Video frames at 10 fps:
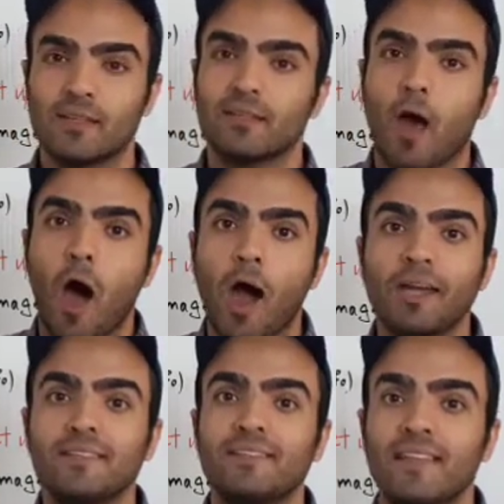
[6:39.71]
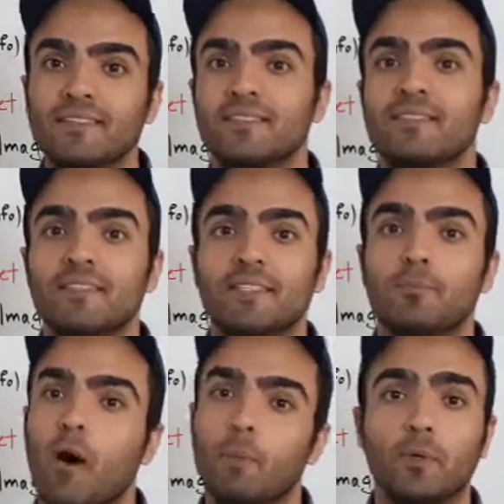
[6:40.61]
a high density
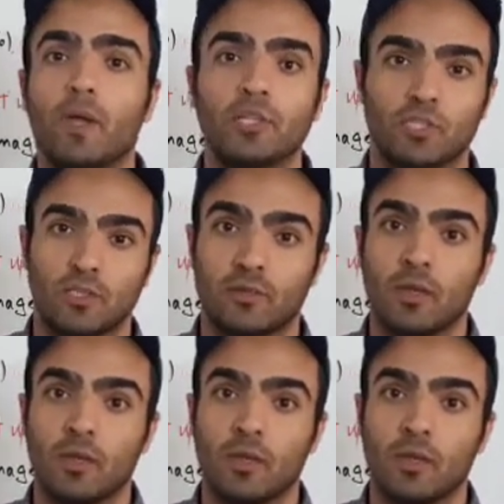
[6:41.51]
population.